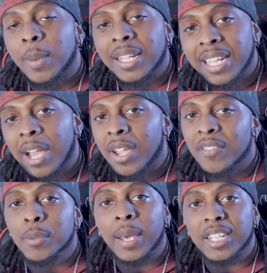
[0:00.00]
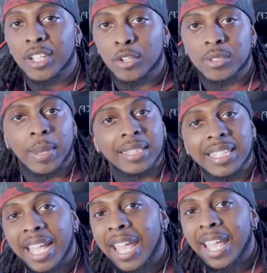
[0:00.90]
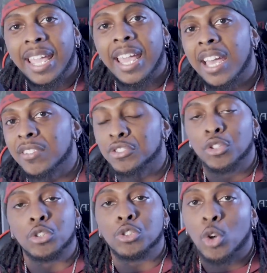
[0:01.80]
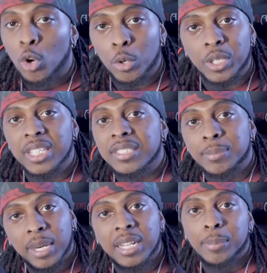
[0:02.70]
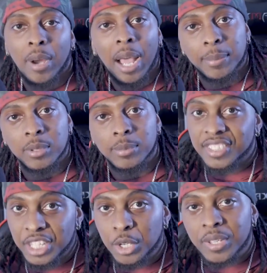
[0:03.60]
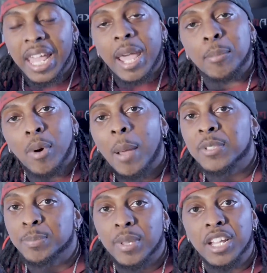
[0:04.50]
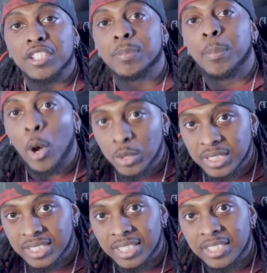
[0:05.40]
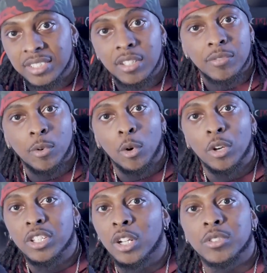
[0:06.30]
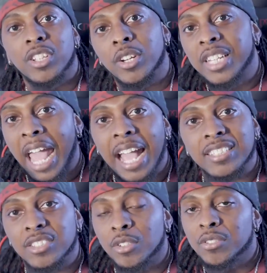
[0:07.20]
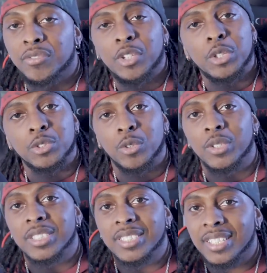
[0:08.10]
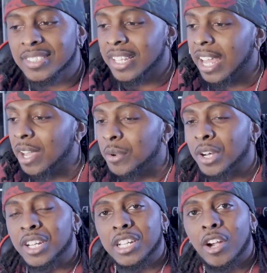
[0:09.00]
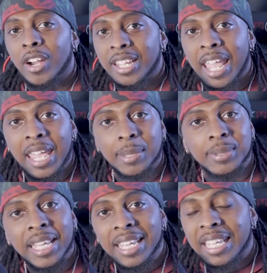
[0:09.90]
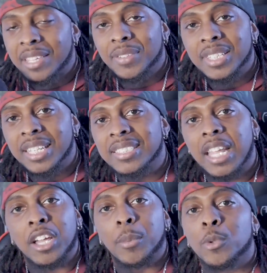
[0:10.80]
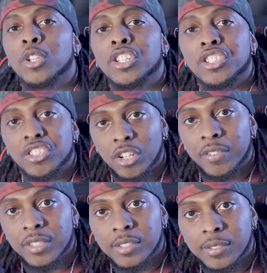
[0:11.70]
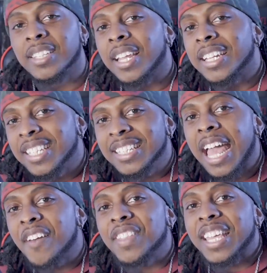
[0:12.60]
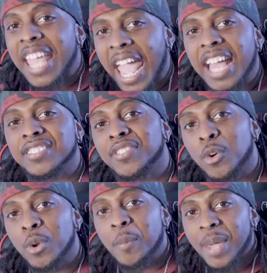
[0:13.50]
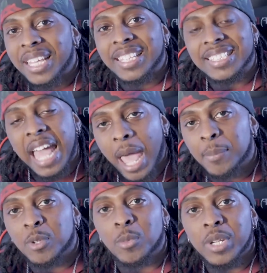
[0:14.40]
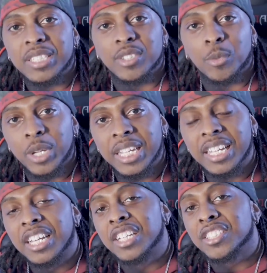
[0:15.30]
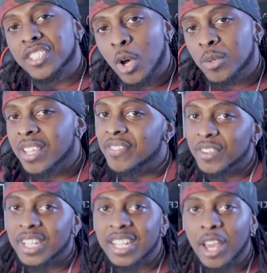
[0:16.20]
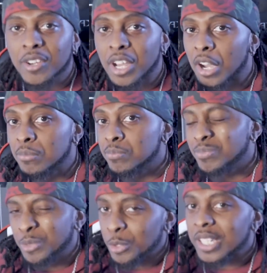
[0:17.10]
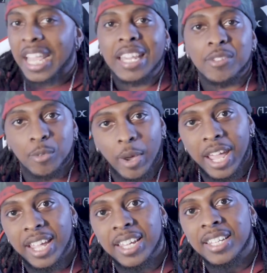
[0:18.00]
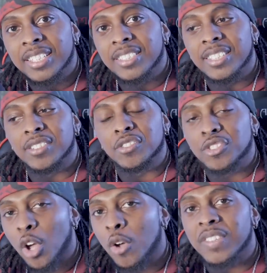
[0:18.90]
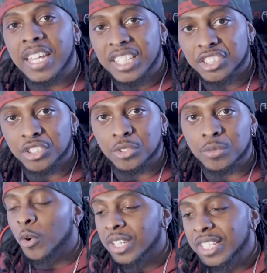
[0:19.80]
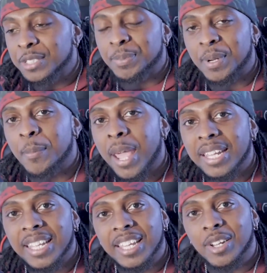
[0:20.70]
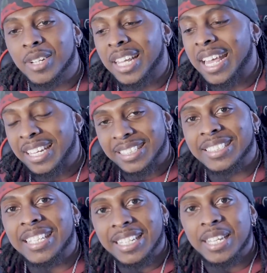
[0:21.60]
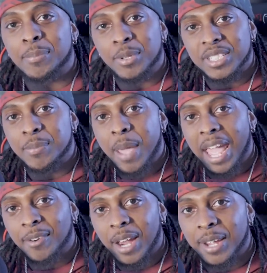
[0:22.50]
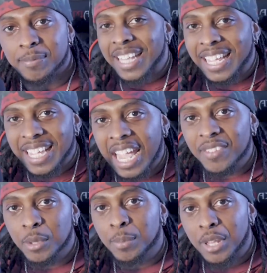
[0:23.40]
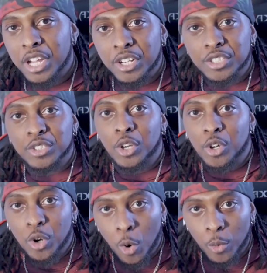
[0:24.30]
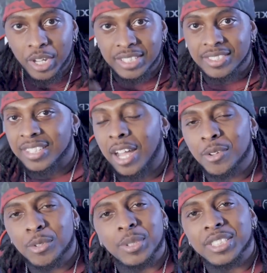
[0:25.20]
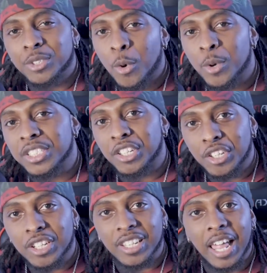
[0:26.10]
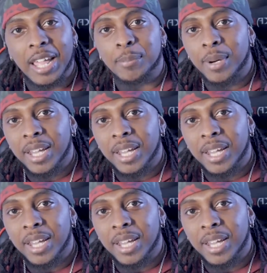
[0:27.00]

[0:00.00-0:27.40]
by now, everybody knows about the AAF's notorious money problem. Still, they had promised players bonuses for, you know, certain actions on the field, scoring a touchdown, 100 yard games, even things like community service. Now they didn't have the cash flow to make this happen week to week, so they figured out a creative way to solve that issue, or at least put a band aid on it and extend it, push it back, right? They gave the players coins. Now, I don't know what these coins look like,